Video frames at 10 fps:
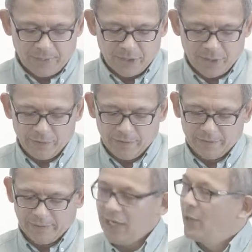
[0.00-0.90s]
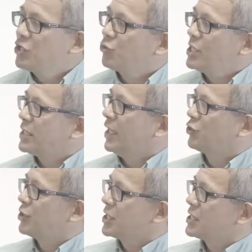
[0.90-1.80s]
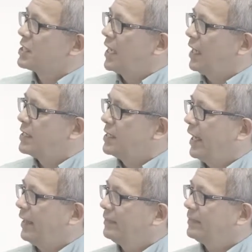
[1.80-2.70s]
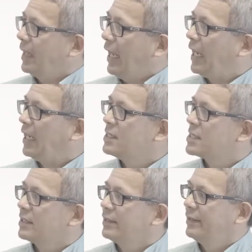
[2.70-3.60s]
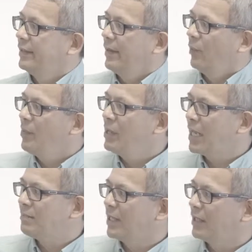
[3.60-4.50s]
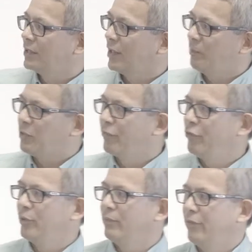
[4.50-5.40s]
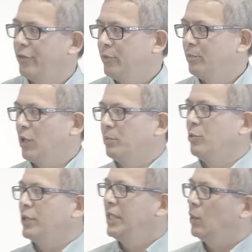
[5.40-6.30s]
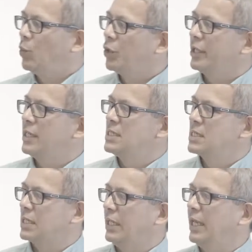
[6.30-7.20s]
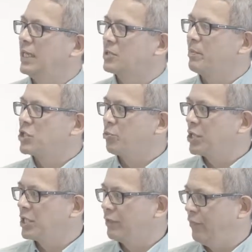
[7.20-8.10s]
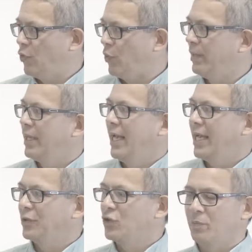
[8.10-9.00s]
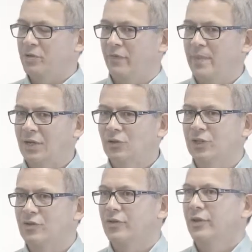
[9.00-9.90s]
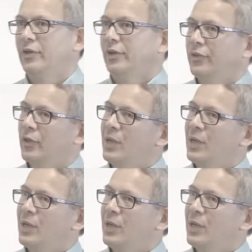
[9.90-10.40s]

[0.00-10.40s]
So our histories and our traditions tell us that. And when we come down to my third bullet point here, water is in its most precious form at the tops of mountains. So